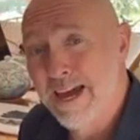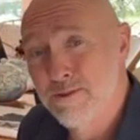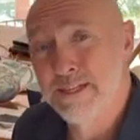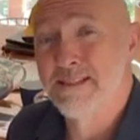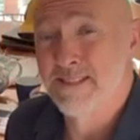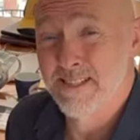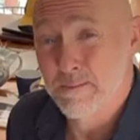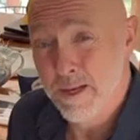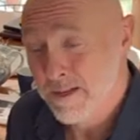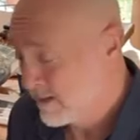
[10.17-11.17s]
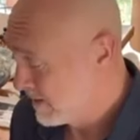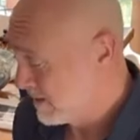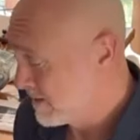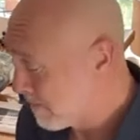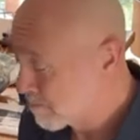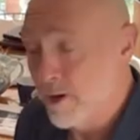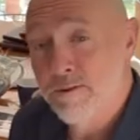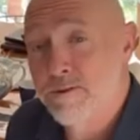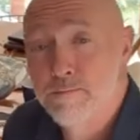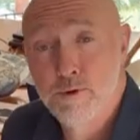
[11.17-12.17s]
these are similar. They're
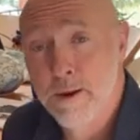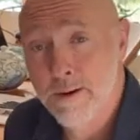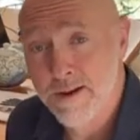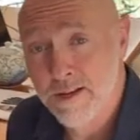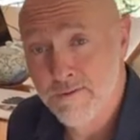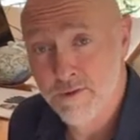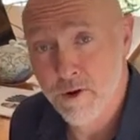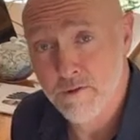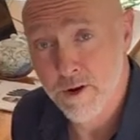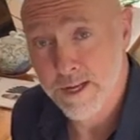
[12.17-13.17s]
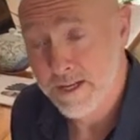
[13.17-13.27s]
both primarily for road running.